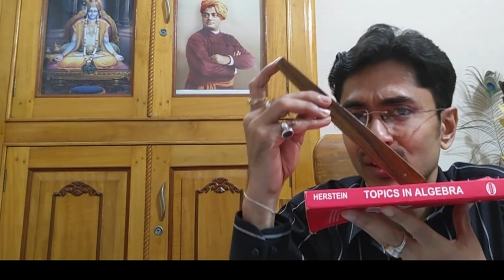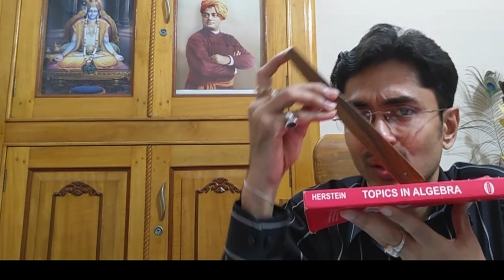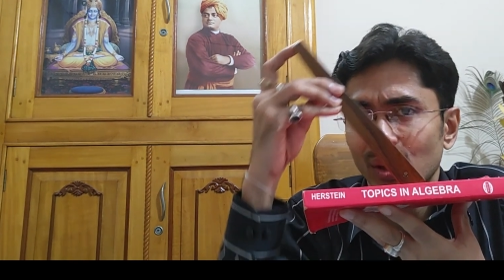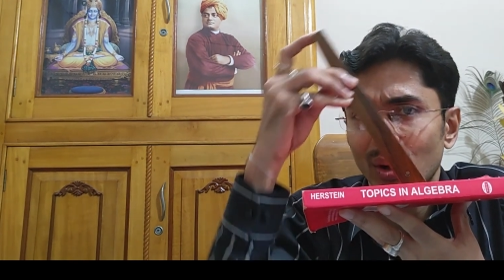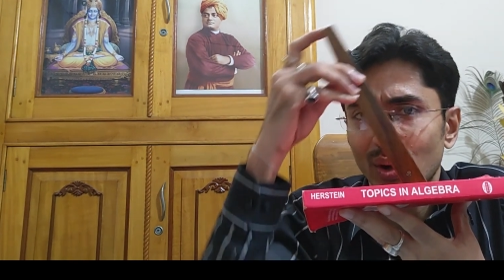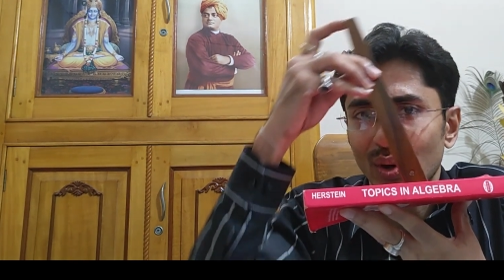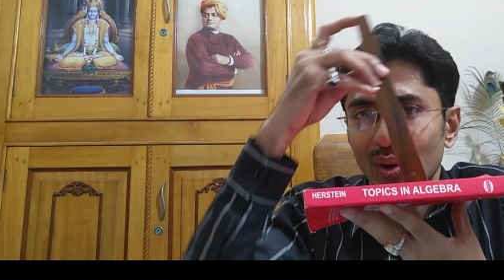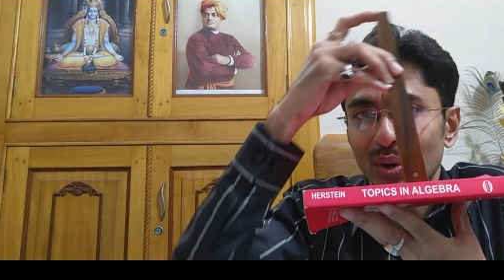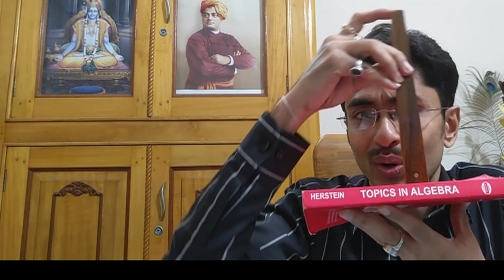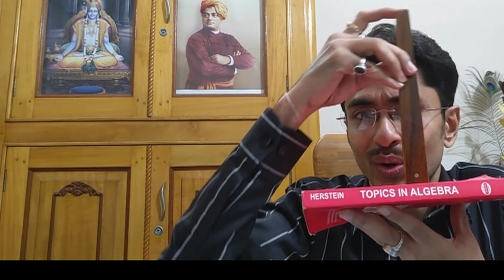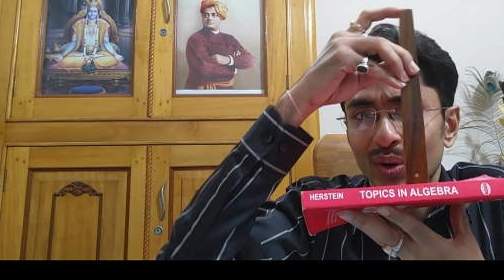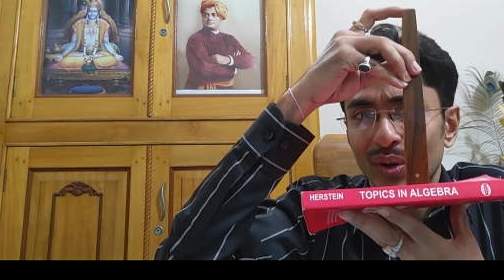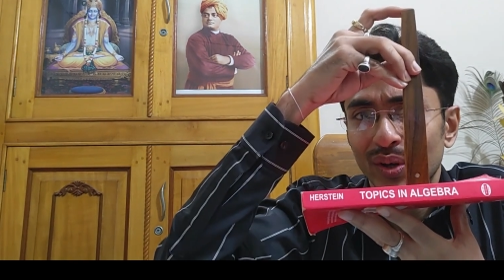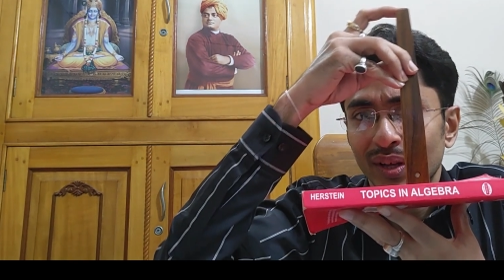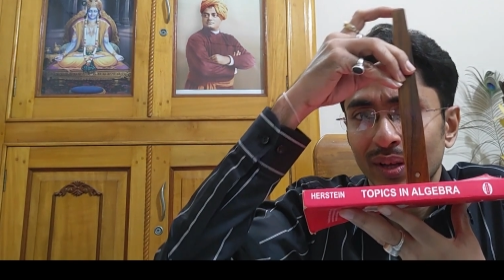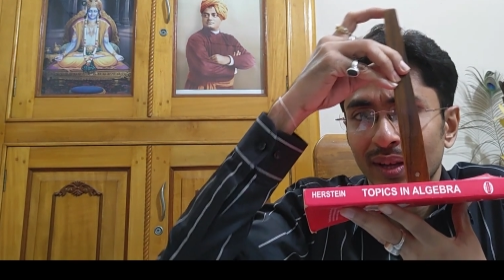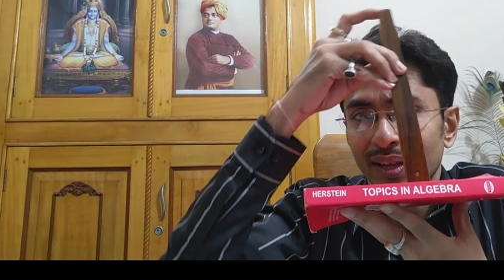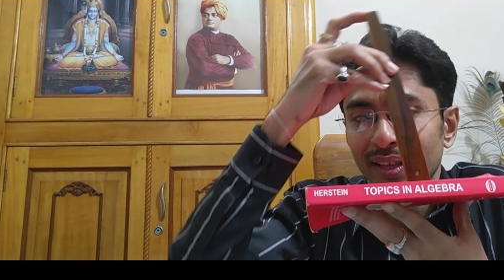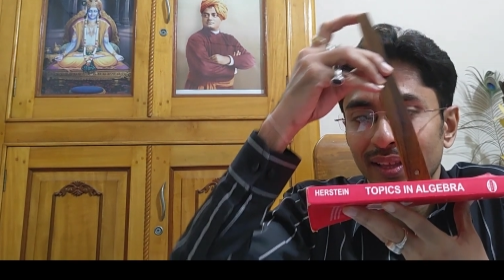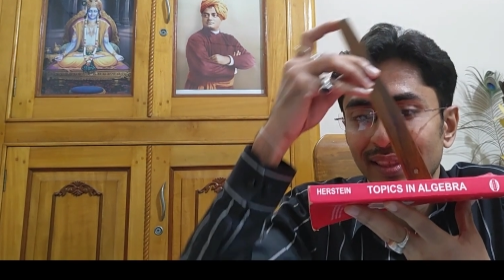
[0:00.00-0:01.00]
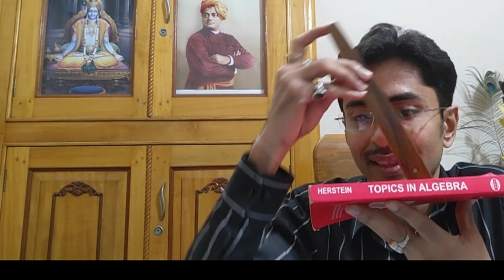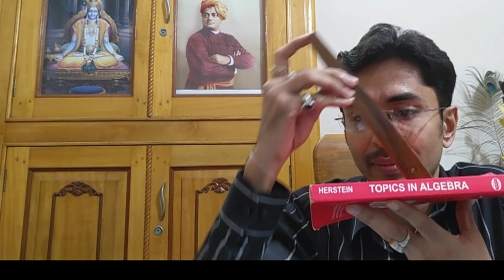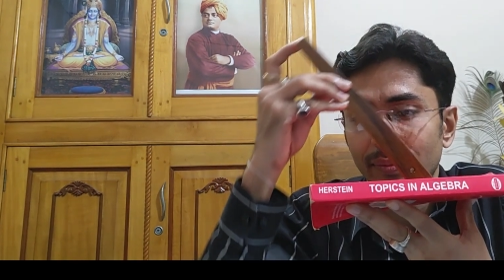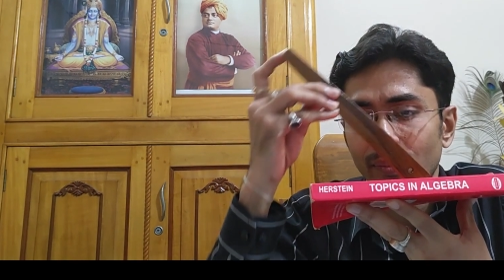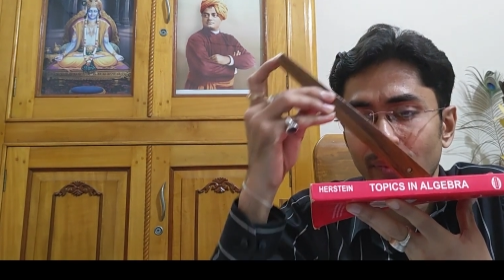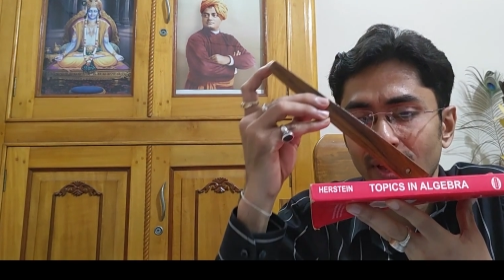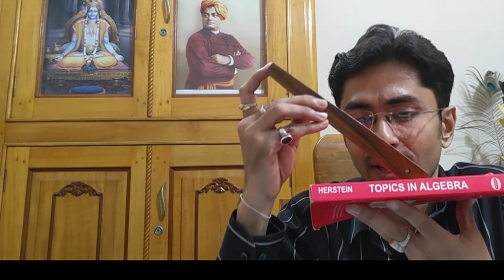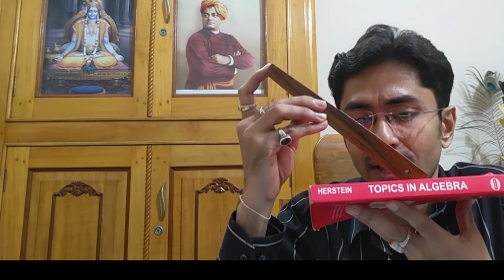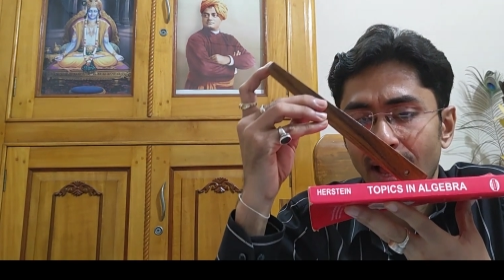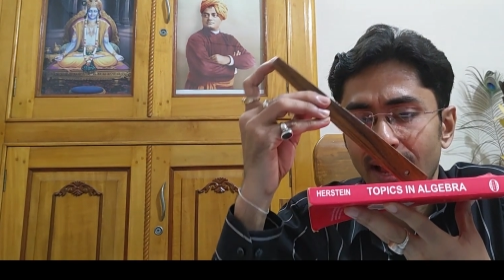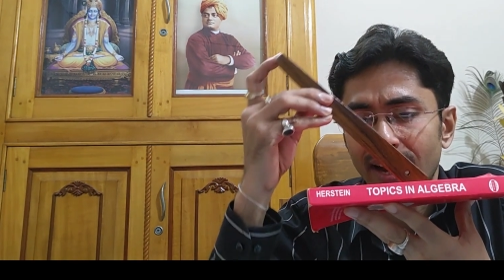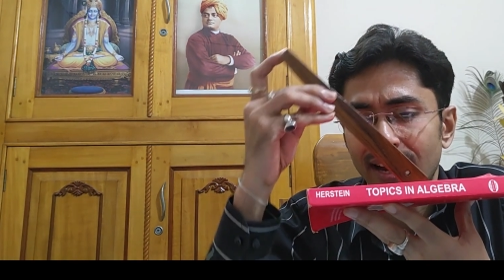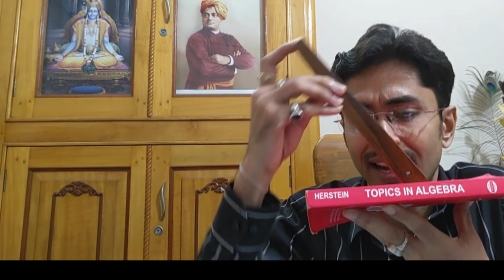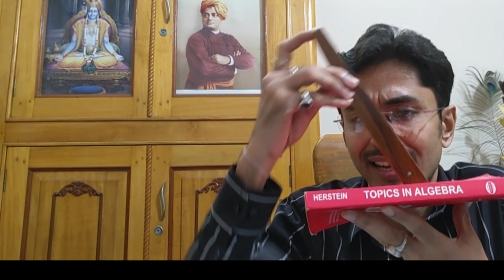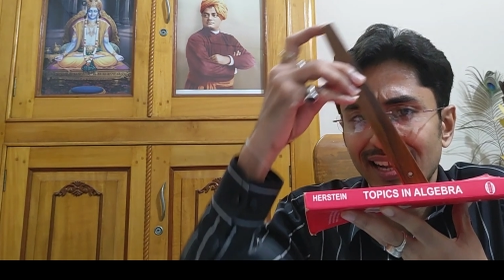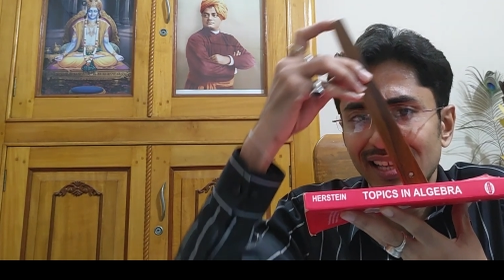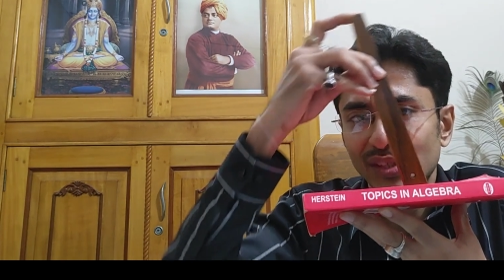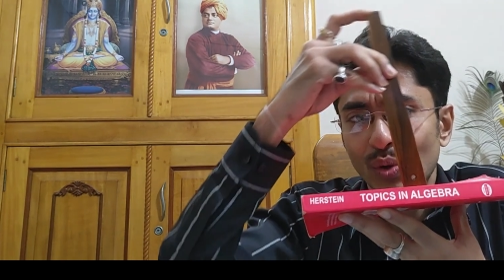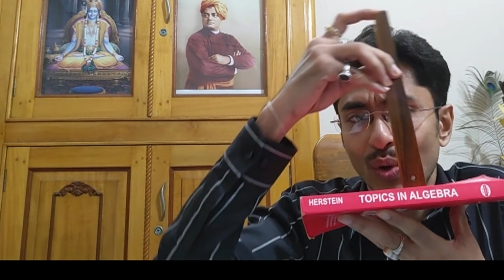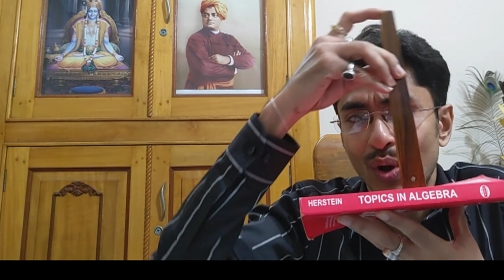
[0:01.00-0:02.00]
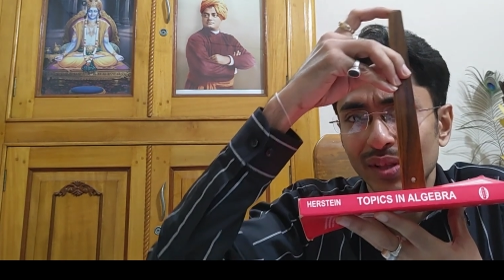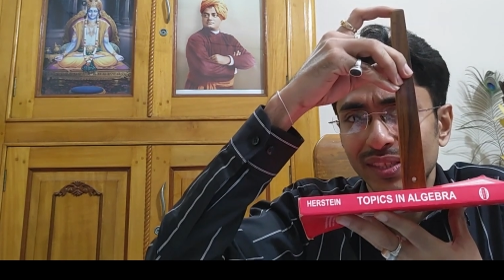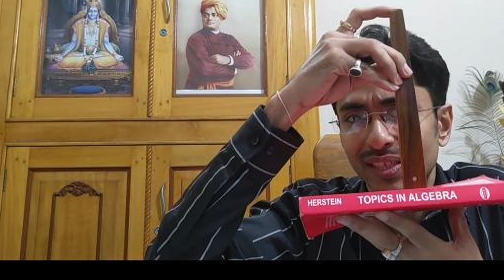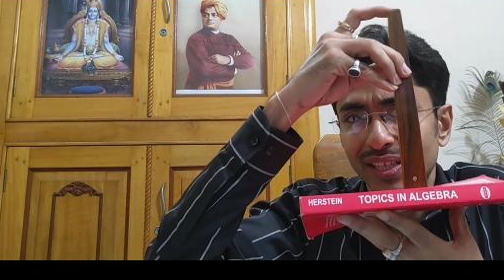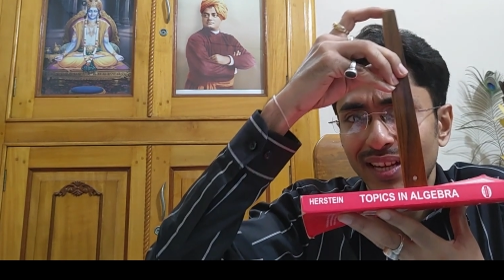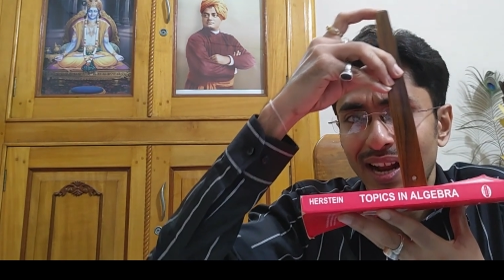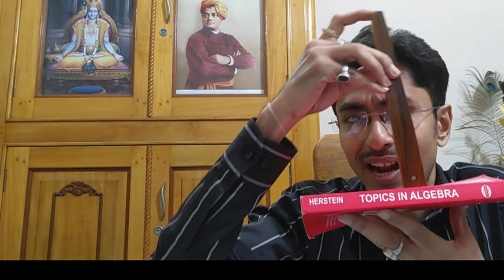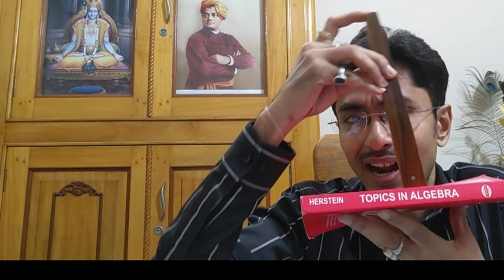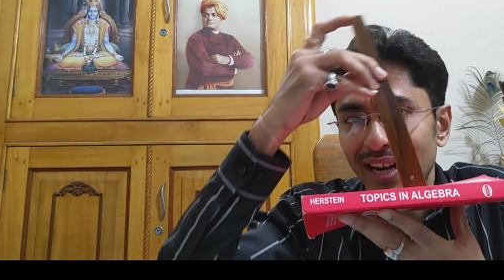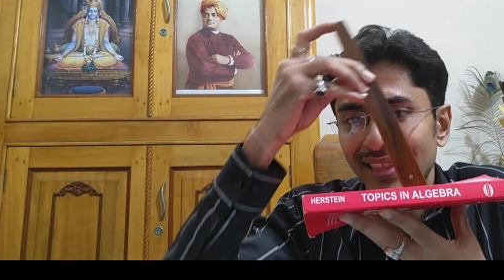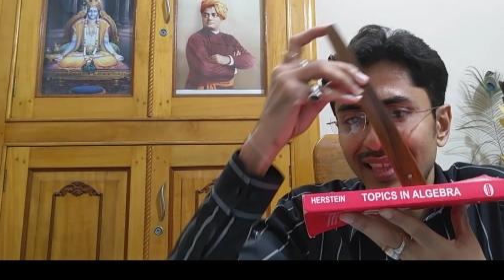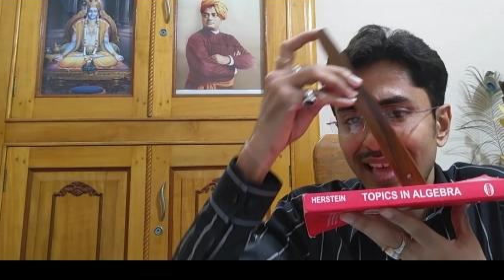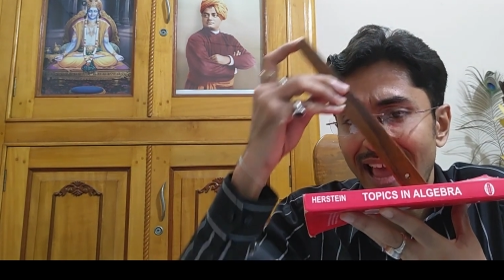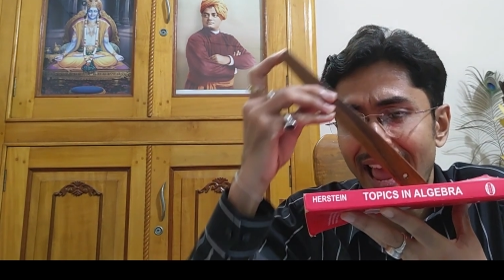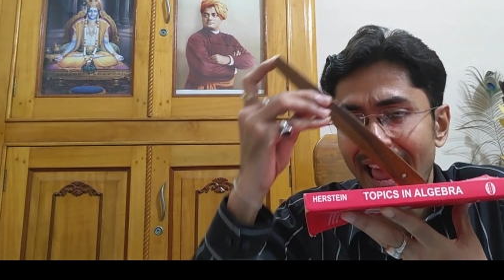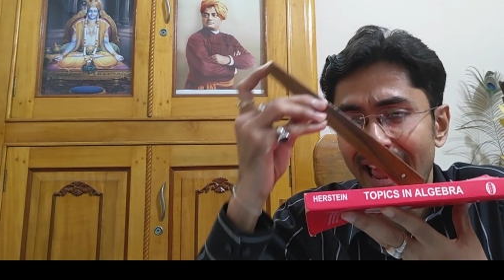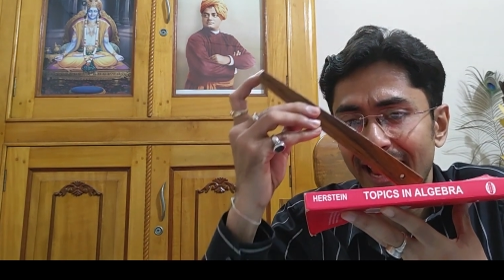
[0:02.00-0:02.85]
So let us consider the